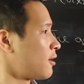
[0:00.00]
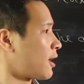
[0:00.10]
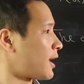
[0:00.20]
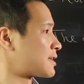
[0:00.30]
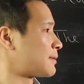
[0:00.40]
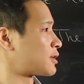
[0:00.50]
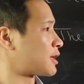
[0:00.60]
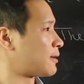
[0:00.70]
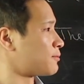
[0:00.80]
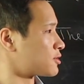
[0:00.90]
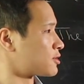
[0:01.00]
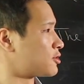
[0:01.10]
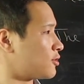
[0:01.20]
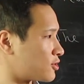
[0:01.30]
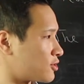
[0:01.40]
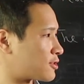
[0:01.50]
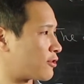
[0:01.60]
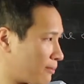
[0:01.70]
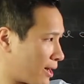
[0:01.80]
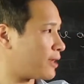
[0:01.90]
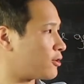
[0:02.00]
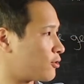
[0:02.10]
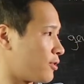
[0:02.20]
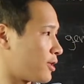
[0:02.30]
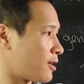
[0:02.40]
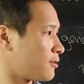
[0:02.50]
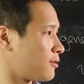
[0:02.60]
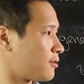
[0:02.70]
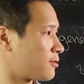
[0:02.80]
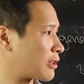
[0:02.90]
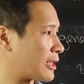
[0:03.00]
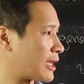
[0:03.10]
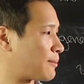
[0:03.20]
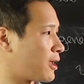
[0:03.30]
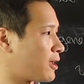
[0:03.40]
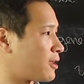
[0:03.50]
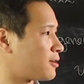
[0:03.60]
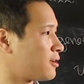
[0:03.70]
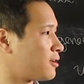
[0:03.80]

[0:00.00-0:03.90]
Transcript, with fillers: I sometimes just do it just to remind you that lambda n,